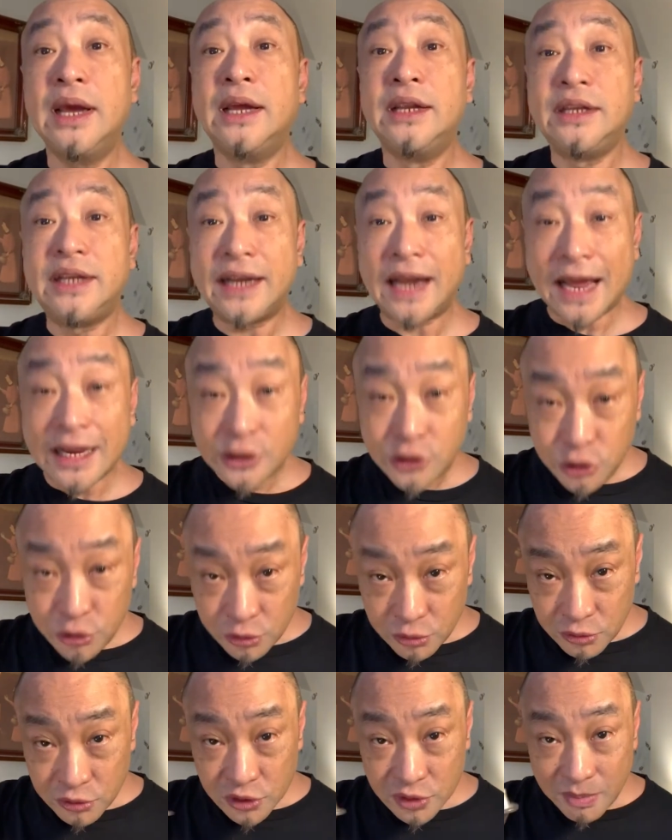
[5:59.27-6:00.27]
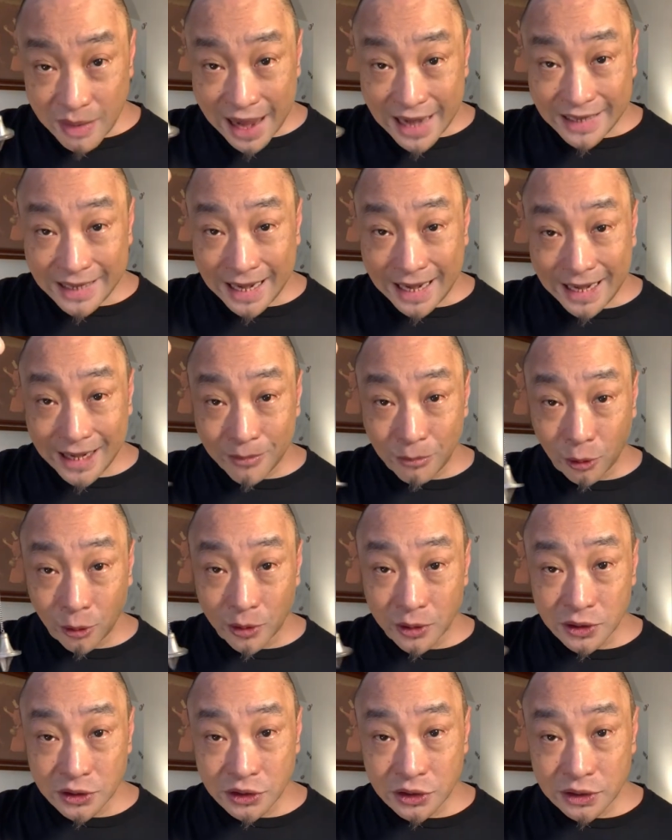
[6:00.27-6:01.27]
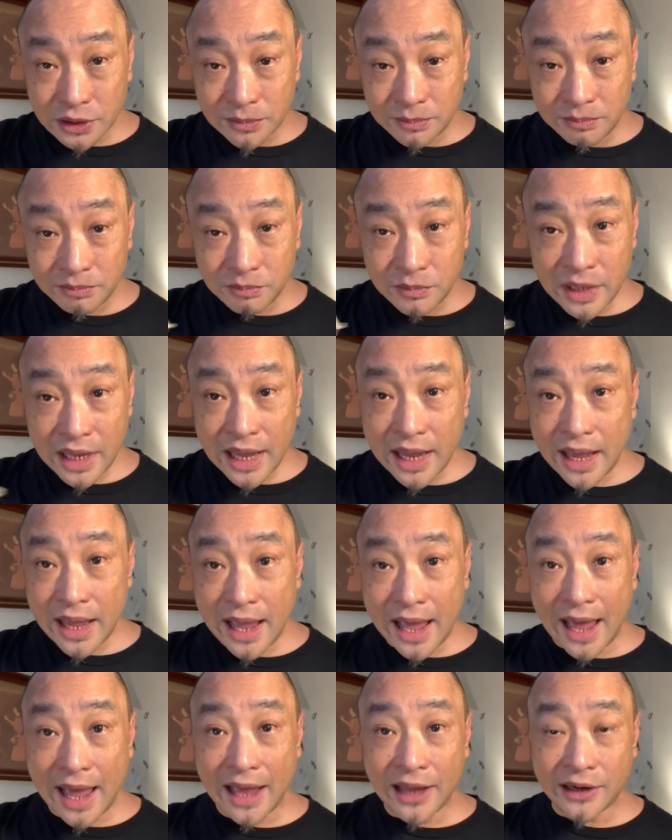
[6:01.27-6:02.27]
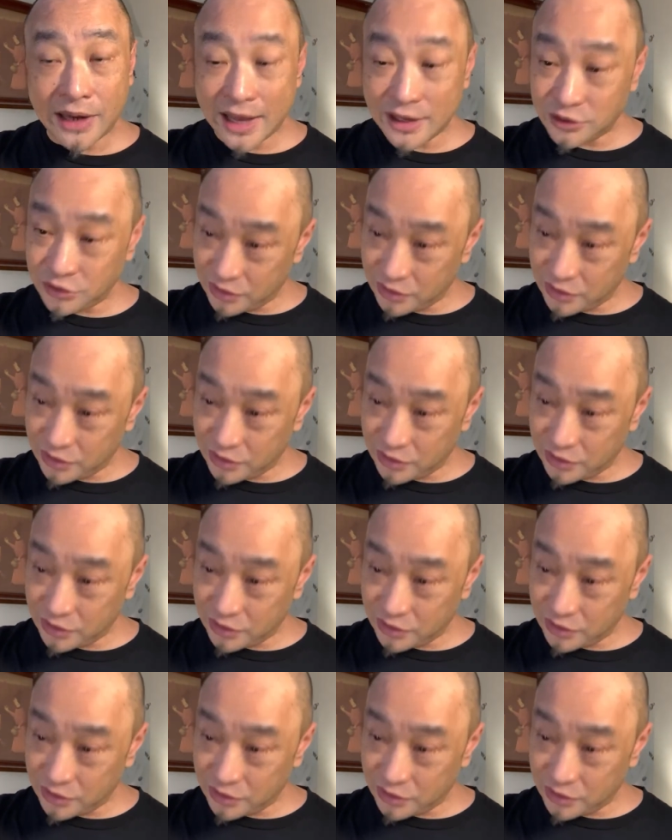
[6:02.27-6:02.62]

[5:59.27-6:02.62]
did I choose my neighbors? And as you